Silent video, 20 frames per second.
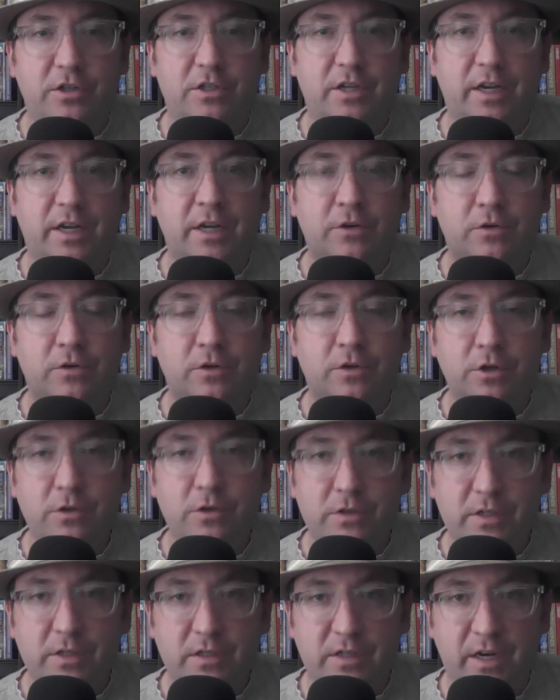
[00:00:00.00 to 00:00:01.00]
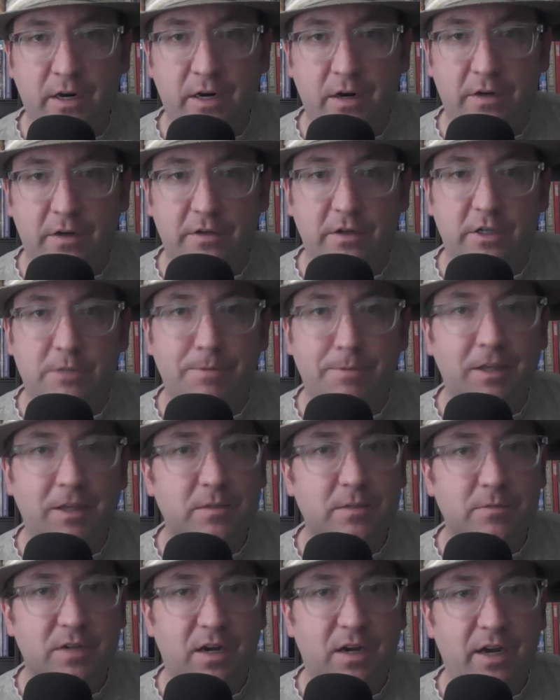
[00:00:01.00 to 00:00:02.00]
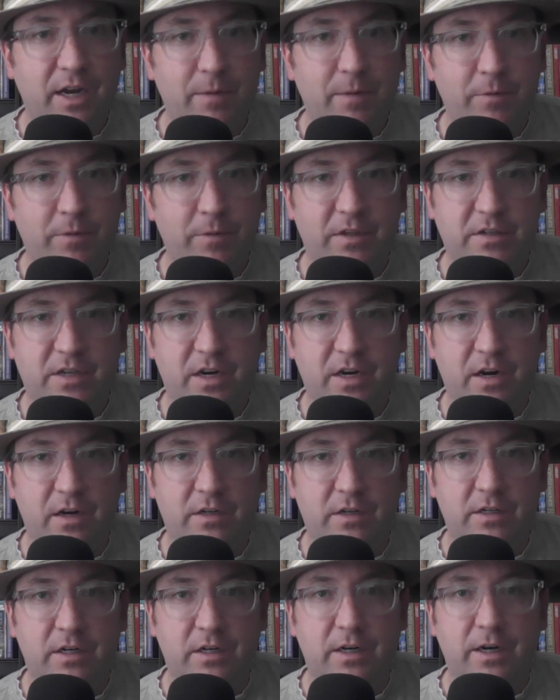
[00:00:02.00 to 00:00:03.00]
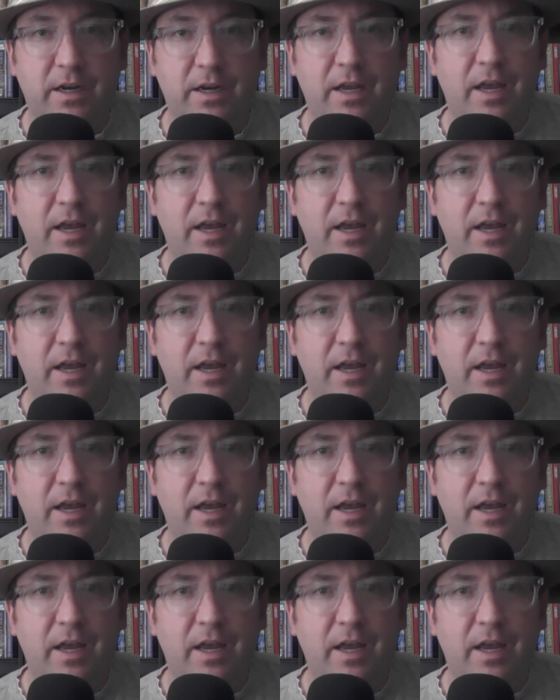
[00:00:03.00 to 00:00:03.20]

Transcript: to introduce this character, spend some time with this character,